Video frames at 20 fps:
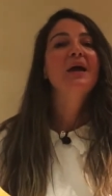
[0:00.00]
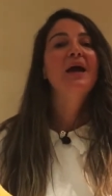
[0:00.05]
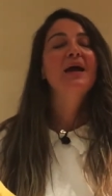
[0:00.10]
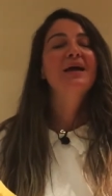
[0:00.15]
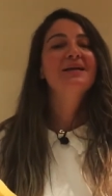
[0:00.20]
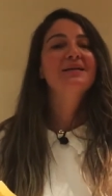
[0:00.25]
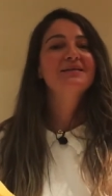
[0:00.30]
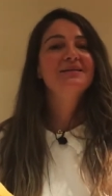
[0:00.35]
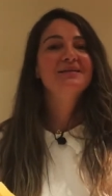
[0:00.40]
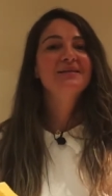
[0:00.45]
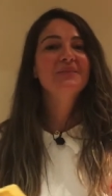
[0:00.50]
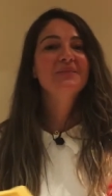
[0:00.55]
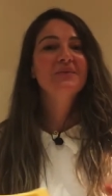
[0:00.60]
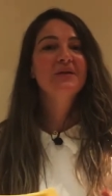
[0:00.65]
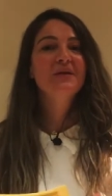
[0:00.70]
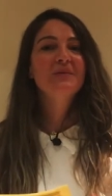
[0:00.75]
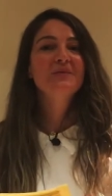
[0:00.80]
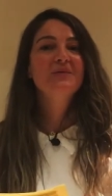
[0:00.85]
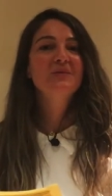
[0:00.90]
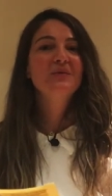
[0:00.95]
and
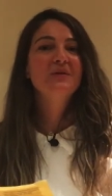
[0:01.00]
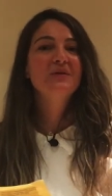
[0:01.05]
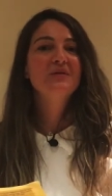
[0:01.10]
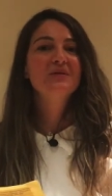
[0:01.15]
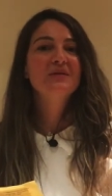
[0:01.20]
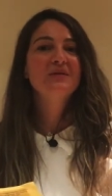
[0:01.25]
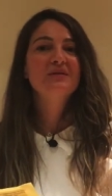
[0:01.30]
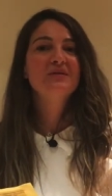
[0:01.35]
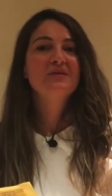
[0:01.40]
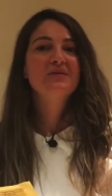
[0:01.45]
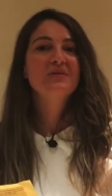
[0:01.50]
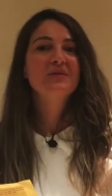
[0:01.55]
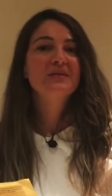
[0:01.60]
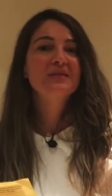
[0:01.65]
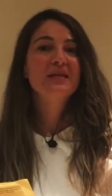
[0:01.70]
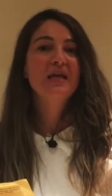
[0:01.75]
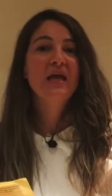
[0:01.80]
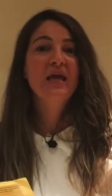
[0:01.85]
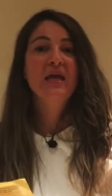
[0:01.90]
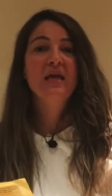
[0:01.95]
sometimes we use it to
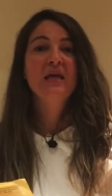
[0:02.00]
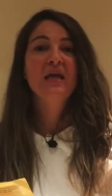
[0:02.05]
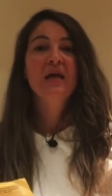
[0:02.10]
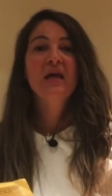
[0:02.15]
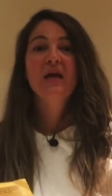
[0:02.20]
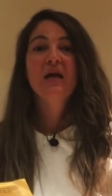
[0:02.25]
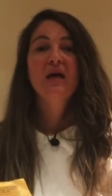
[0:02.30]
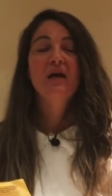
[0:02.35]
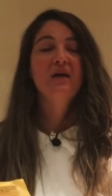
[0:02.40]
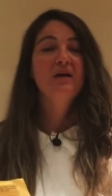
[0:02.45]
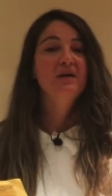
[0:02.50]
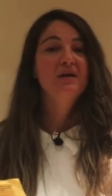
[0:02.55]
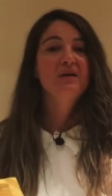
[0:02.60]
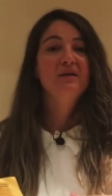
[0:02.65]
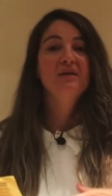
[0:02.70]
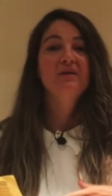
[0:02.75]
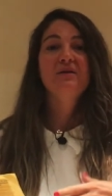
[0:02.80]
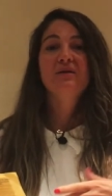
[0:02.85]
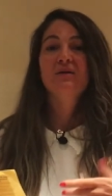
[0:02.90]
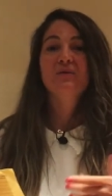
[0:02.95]
say
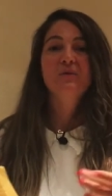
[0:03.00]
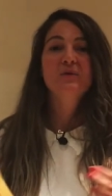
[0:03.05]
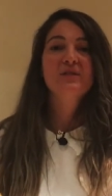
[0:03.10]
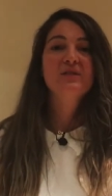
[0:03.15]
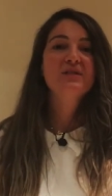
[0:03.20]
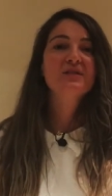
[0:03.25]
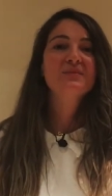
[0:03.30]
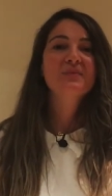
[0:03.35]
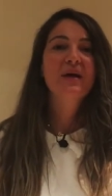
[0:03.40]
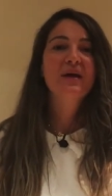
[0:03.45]
uh, your wish is